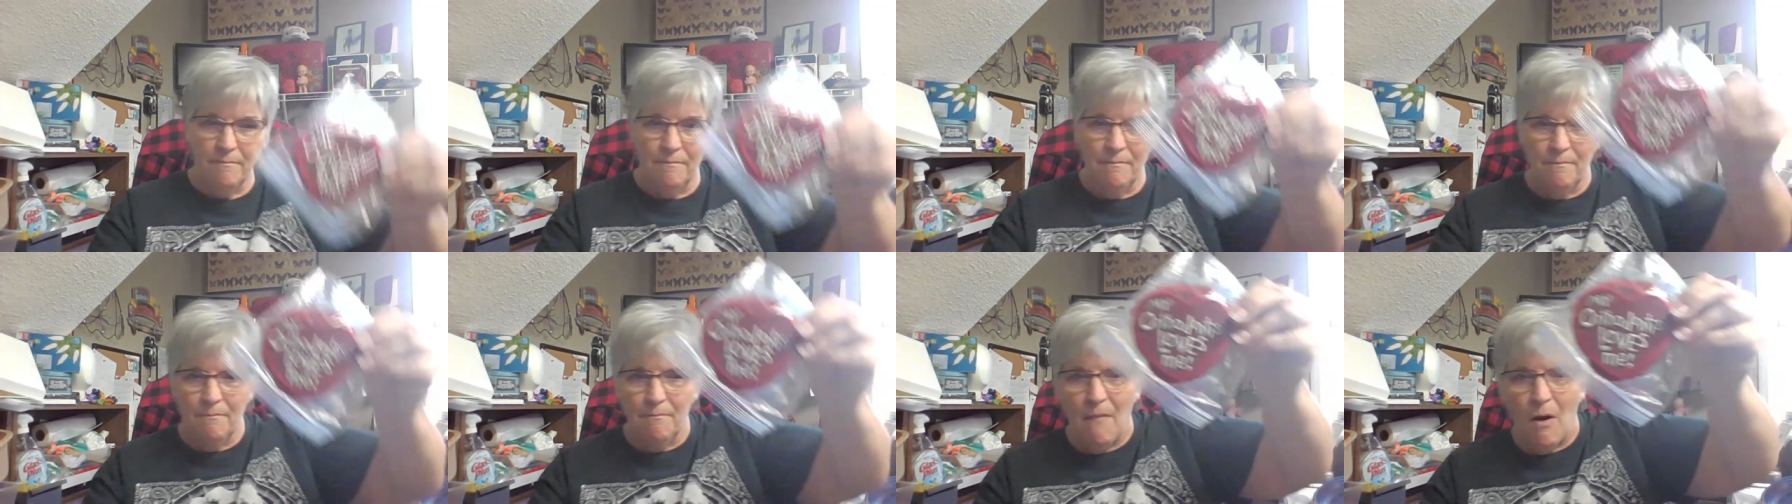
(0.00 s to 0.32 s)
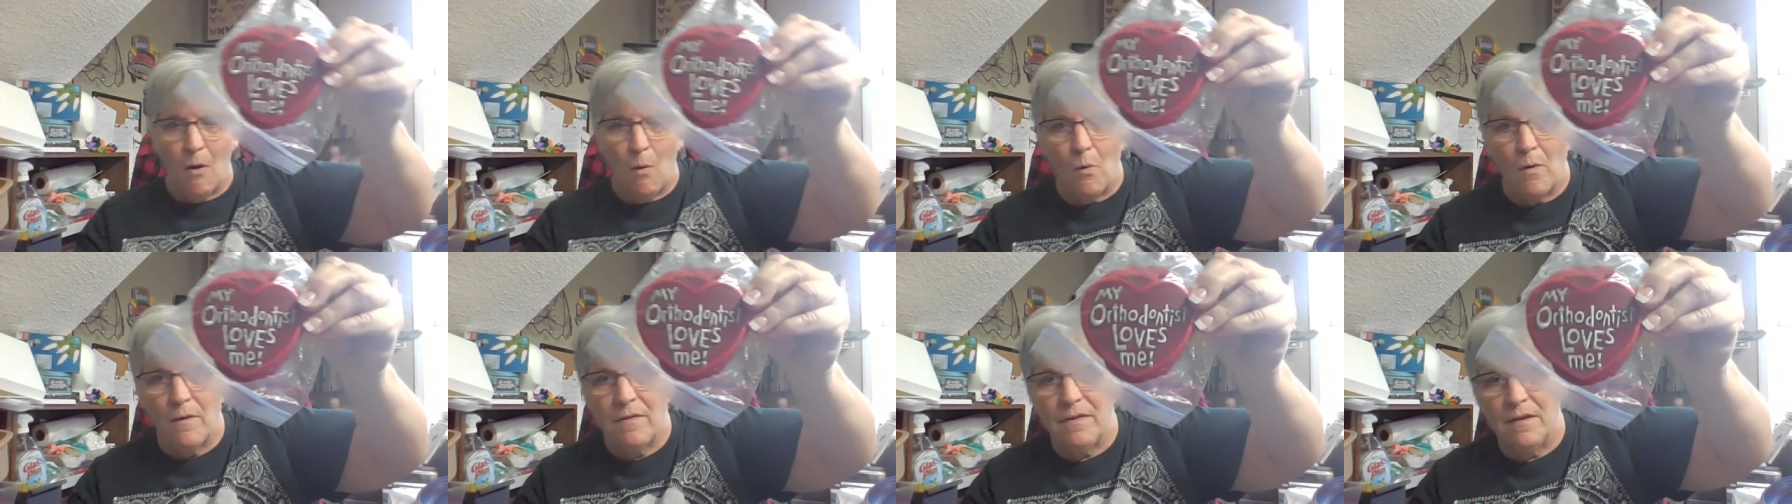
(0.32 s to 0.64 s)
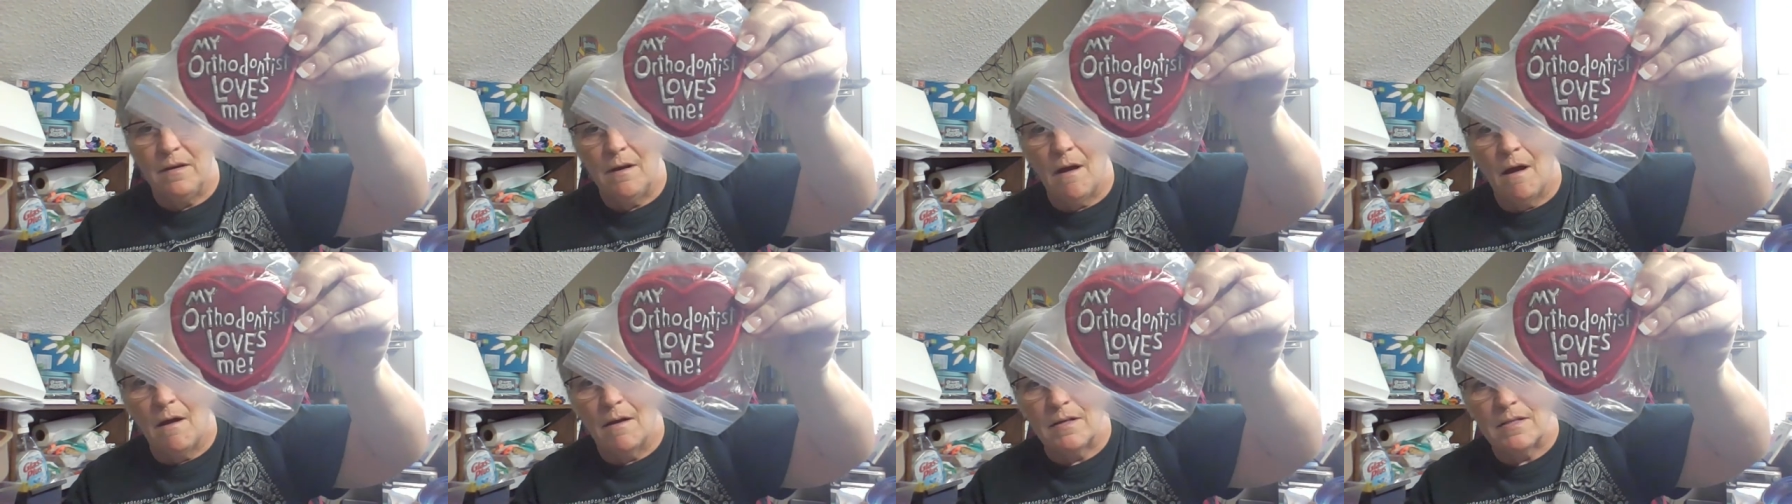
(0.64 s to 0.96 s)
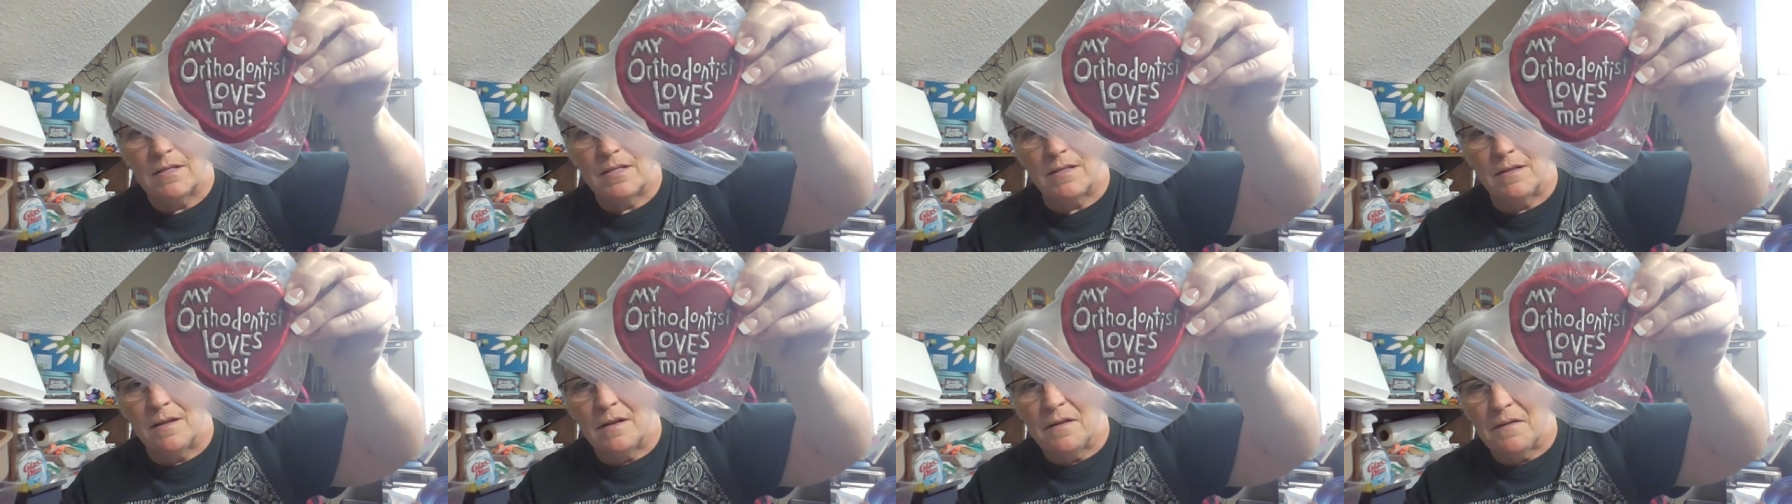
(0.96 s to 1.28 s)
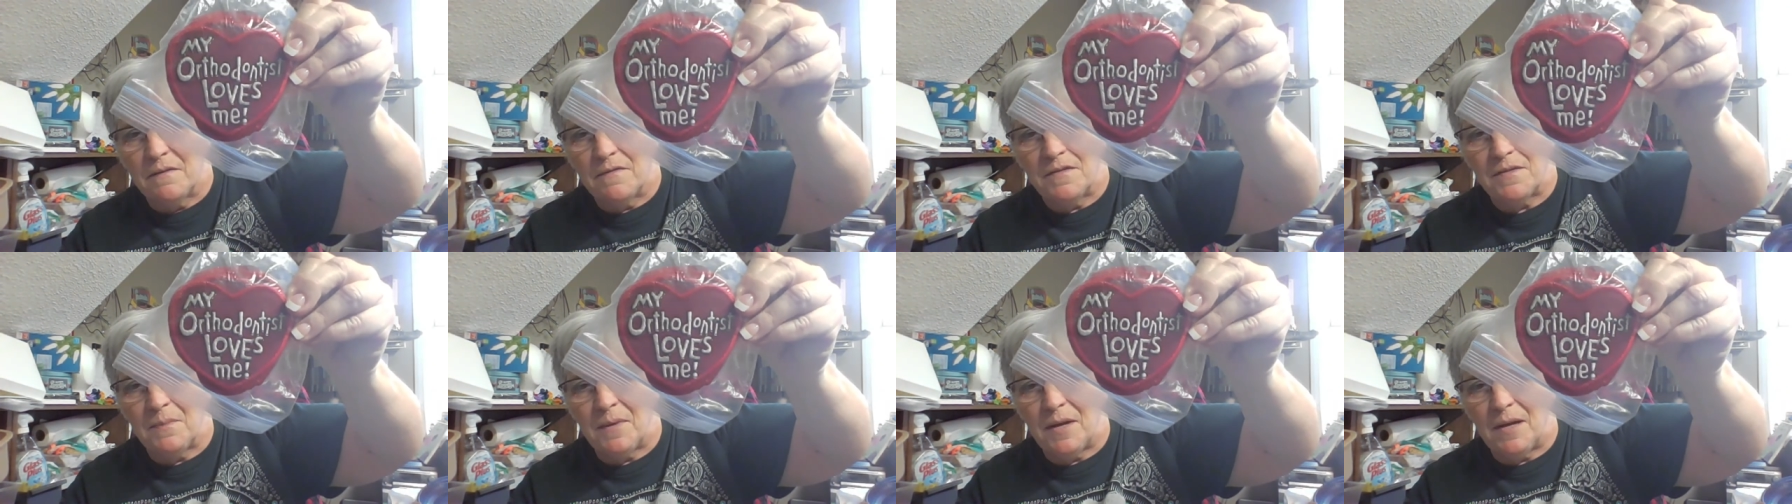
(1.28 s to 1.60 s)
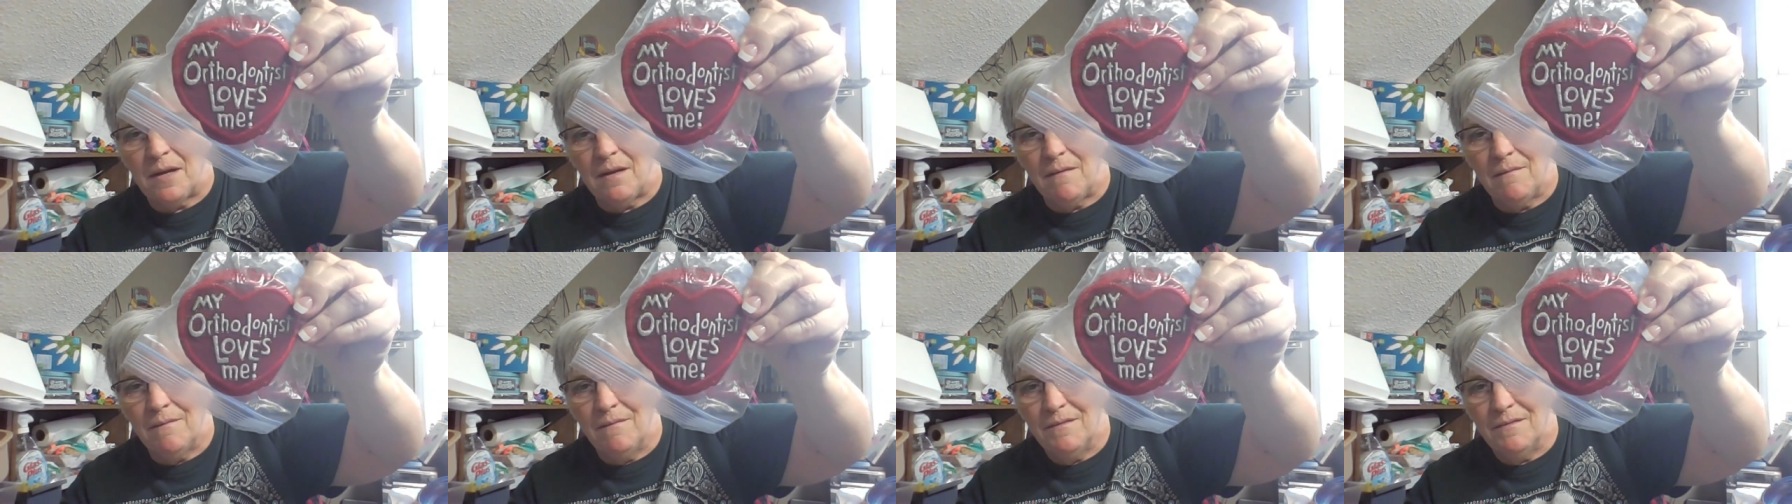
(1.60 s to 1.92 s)
My orthodontist loves
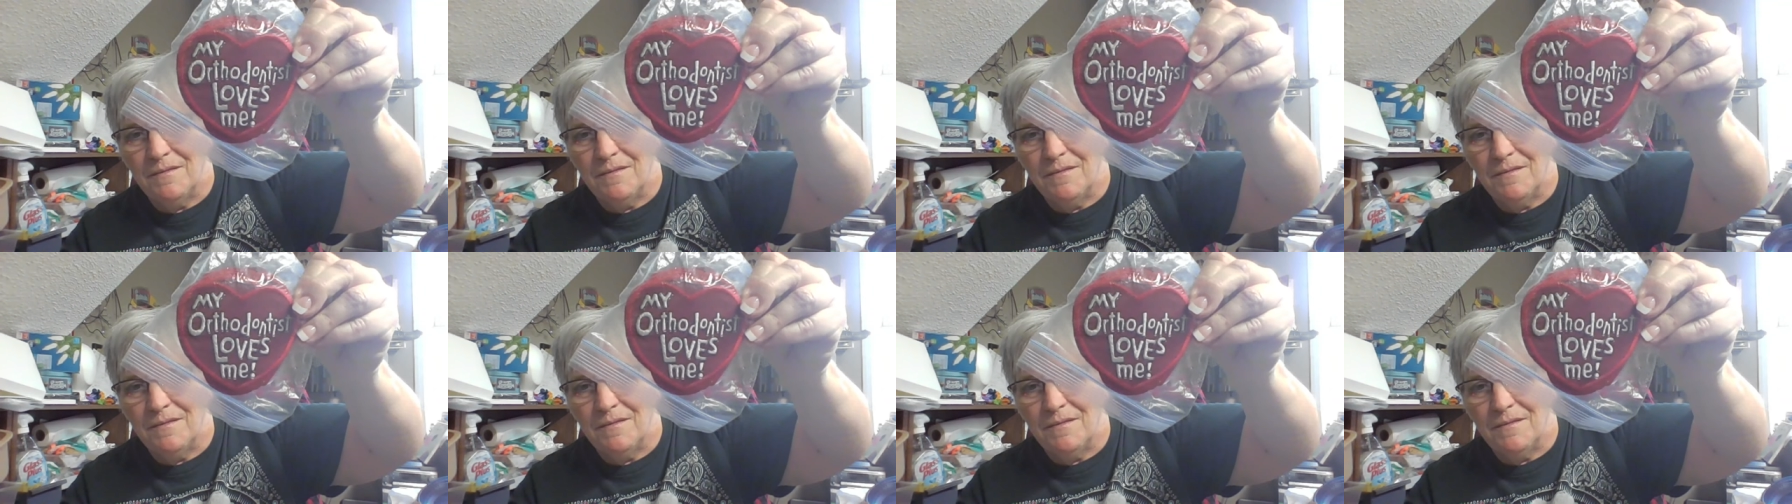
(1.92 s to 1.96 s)
me.